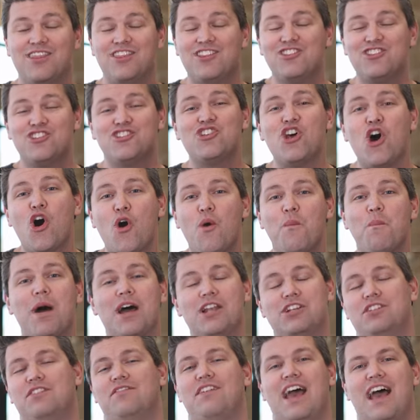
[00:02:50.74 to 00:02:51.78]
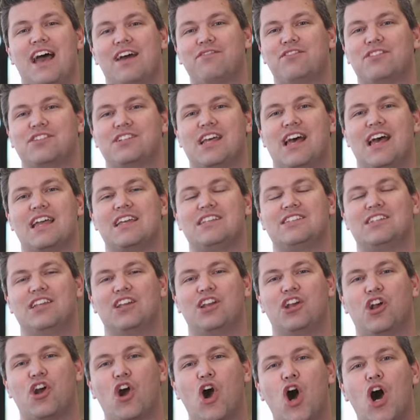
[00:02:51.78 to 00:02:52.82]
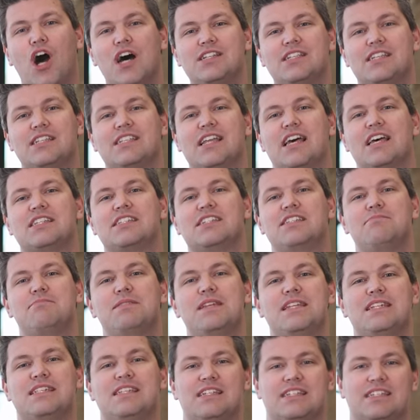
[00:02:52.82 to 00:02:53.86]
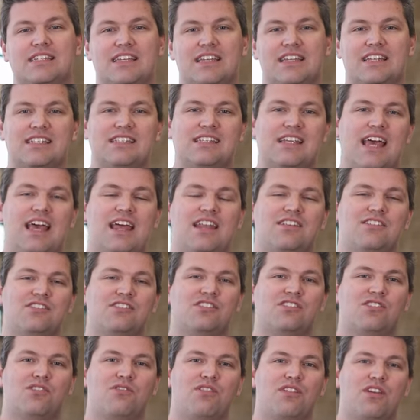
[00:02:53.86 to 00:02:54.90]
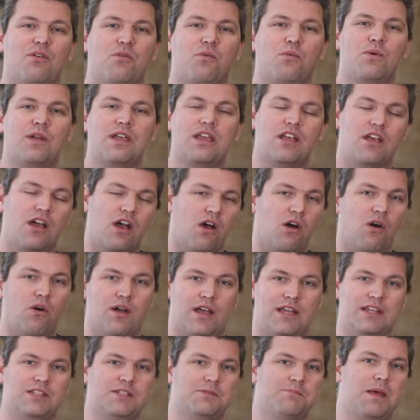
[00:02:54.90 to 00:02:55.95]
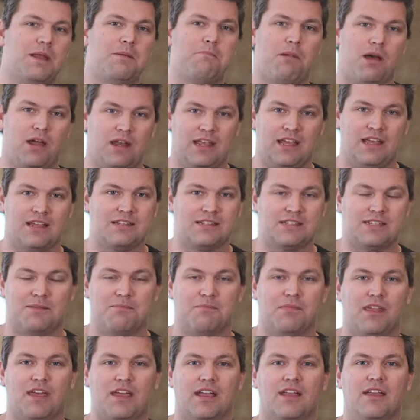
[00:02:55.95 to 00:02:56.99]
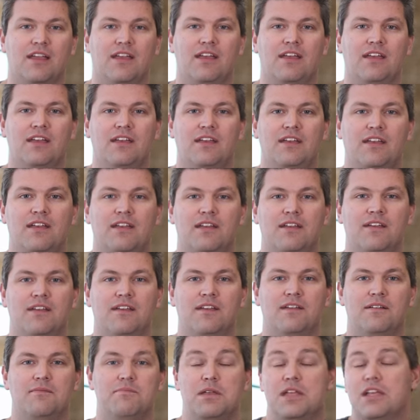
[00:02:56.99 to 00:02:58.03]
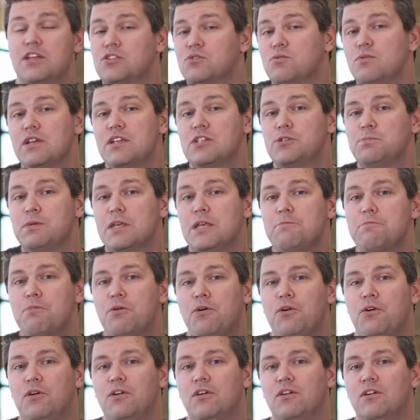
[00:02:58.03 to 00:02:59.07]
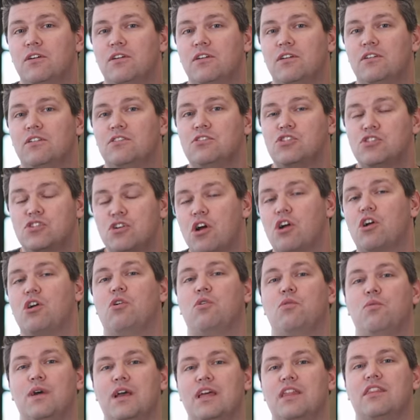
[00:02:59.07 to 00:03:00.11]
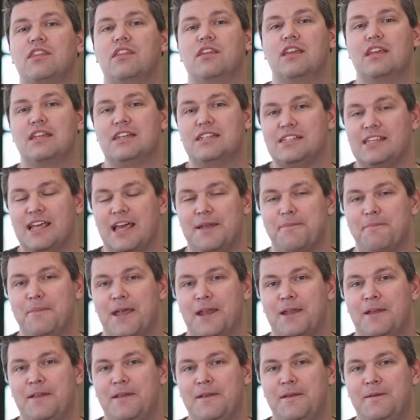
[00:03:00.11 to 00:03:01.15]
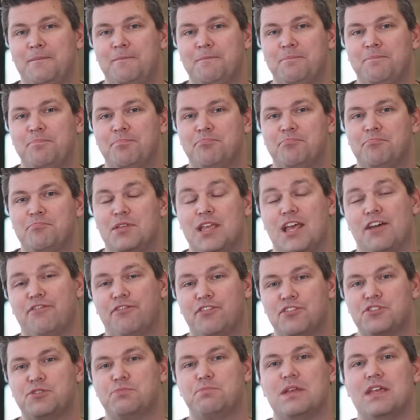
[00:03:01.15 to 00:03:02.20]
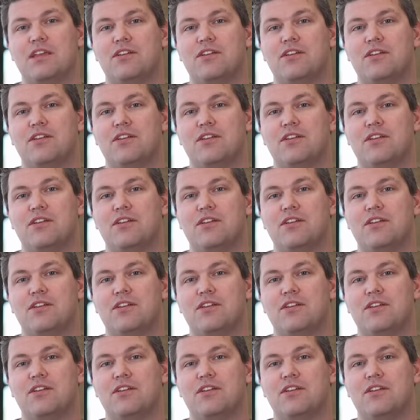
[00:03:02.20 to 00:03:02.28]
so much of advertising causes us to be discontent so that we go and spend money on something. Because we as people struggle with contentment. Yet First